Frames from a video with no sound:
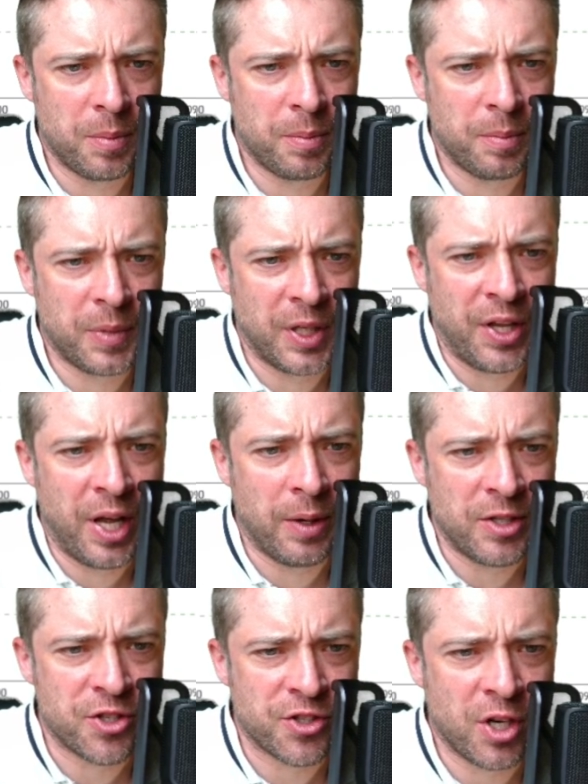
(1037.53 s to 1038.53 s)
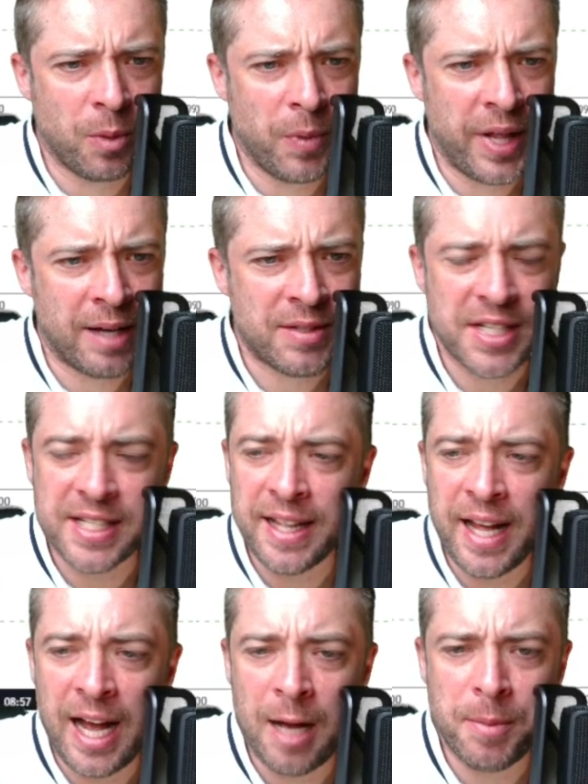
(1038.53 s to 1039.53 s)
But no, it's just gone without us, and
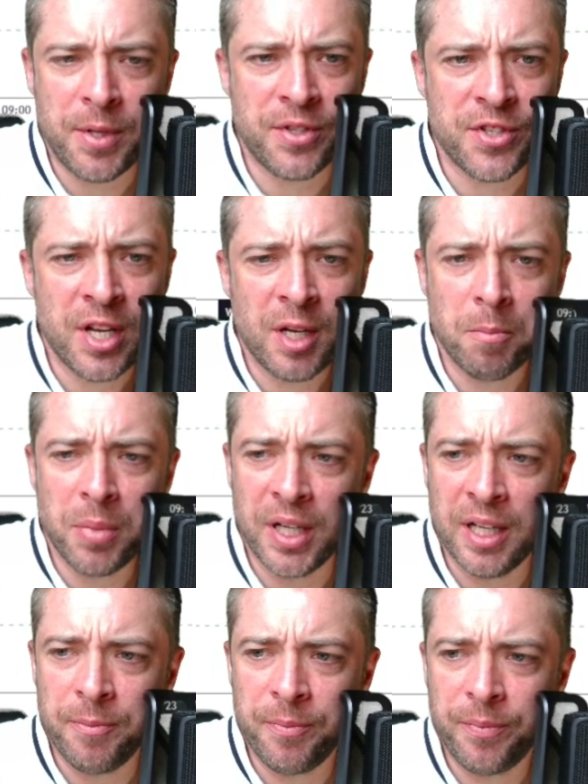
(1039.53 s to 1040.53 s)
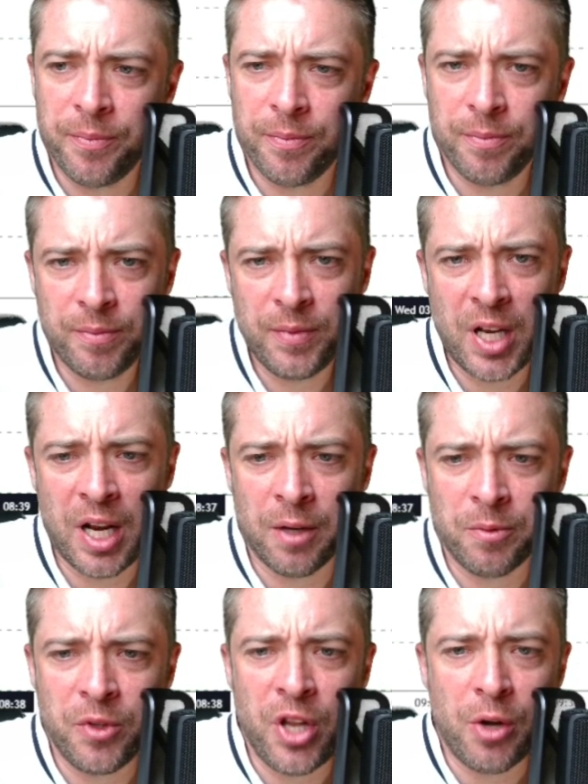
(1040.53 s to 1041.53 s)
that happens. But, you know,
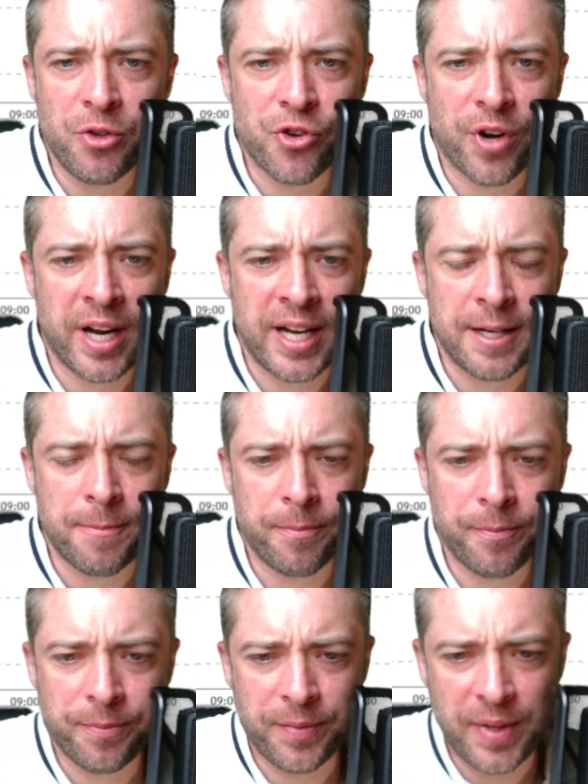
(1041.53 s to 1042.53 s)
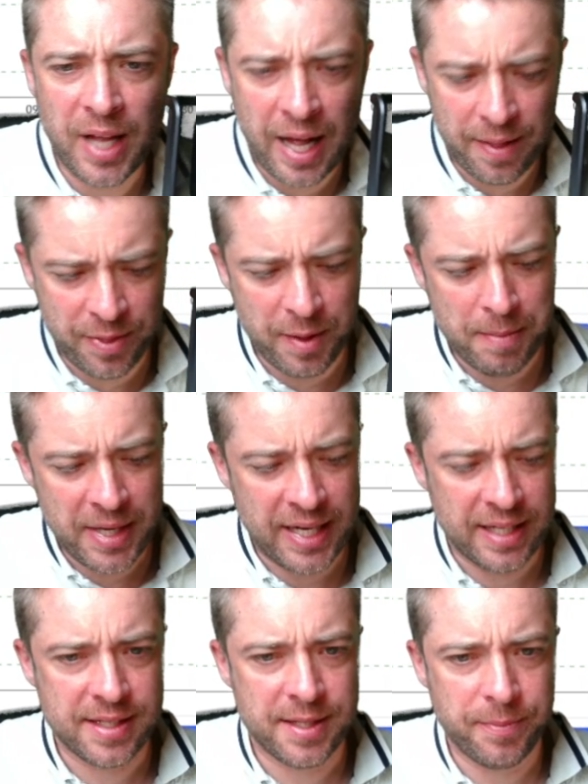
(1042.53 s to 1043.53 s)
no trade at the
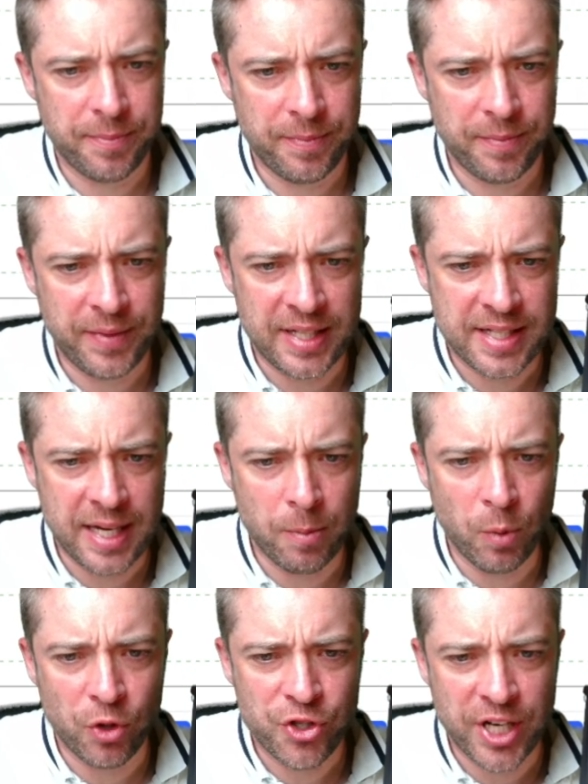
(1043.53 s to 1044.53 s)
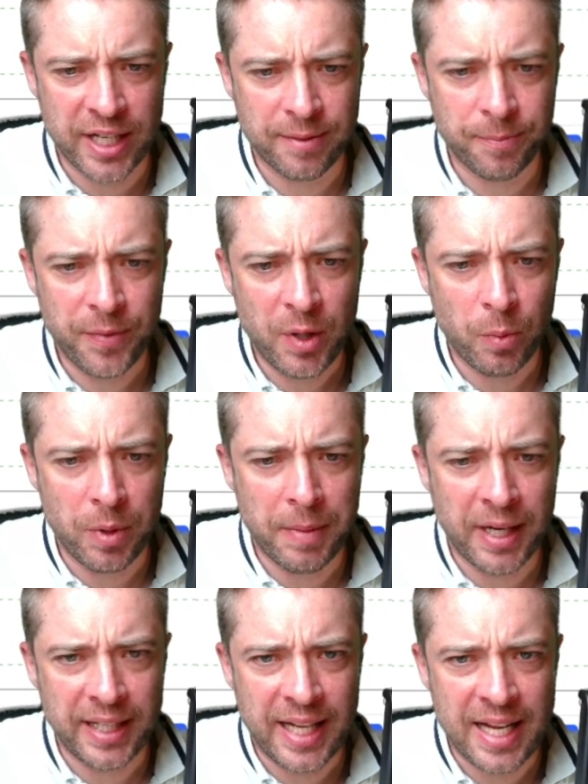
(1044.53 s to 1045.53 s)
minute. Let's keep watching. We
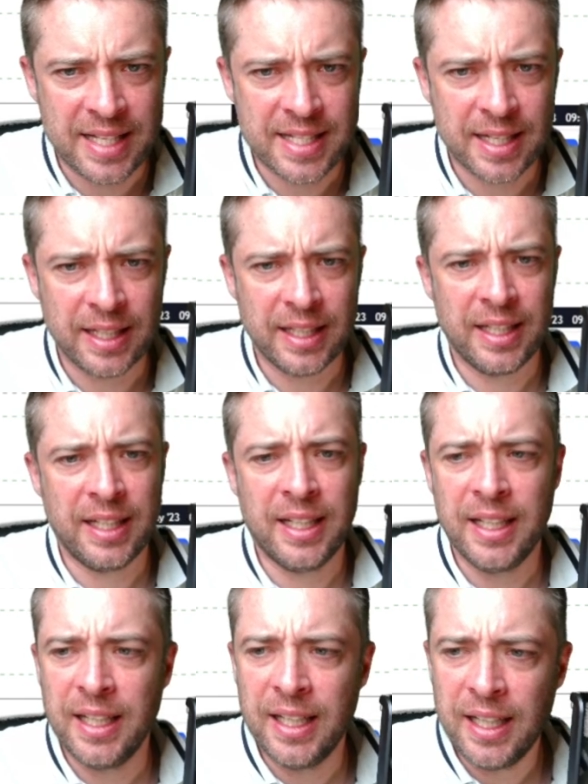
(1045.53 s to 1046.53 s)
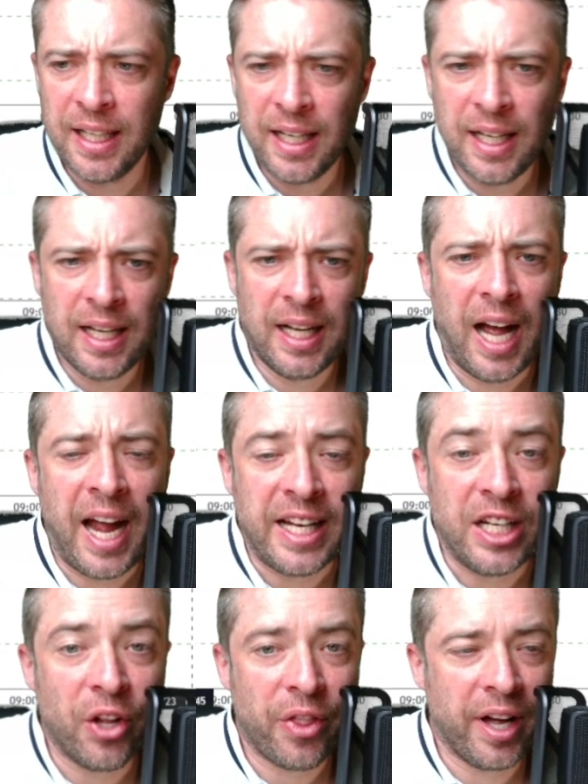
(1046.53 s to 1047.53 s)
might get
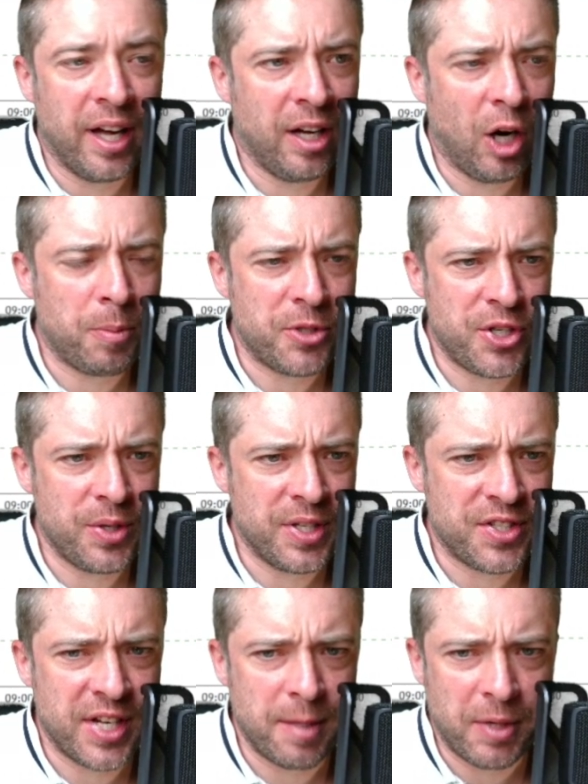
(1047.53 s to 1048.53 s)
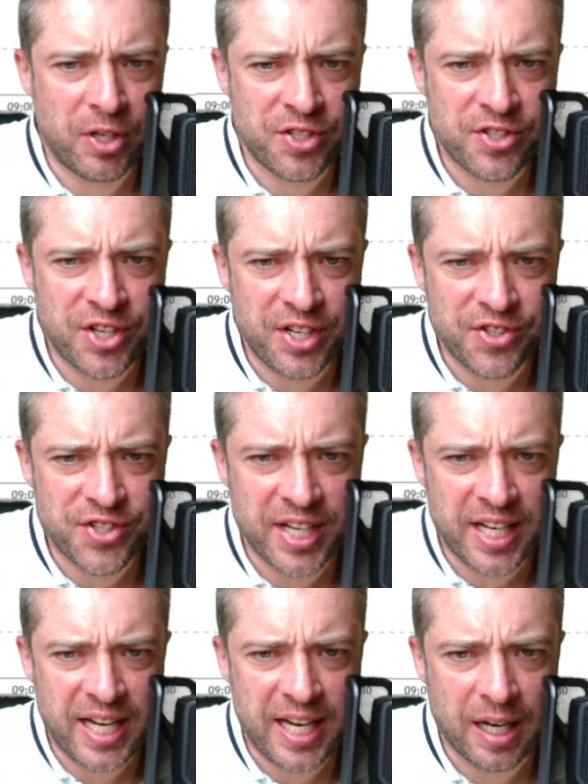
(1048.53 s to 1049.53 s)
another opportunity, because as you can
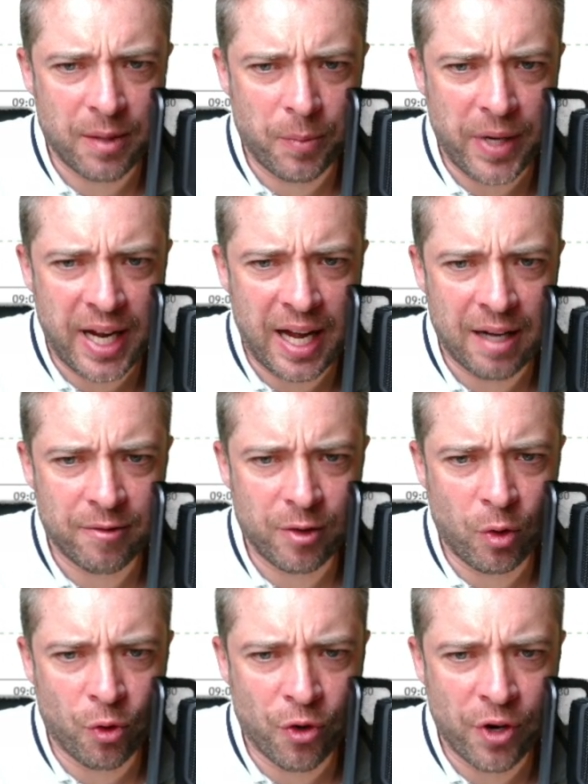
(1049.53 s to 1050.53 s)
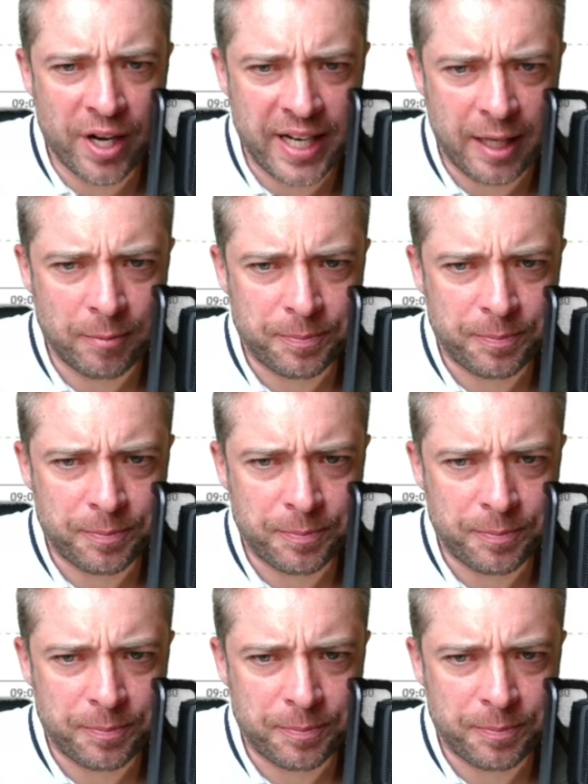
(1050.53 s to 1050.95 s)
see here, we have already